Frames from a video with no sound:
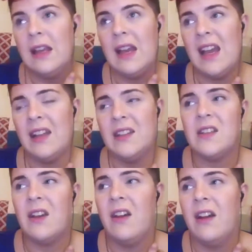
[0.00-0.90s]
and
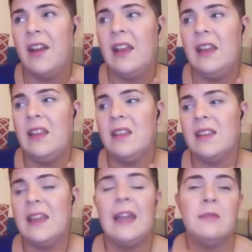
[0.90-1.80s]
I
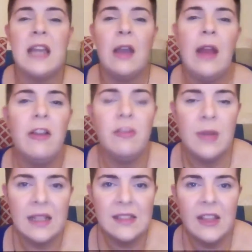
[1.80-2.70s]
came down out of
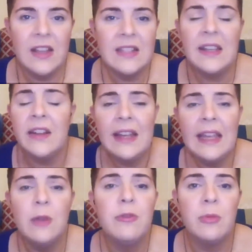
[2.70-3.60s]
my anxiety and I
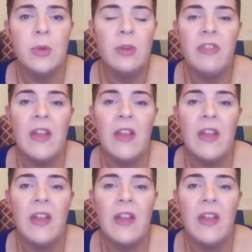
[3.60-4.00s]
healed from all of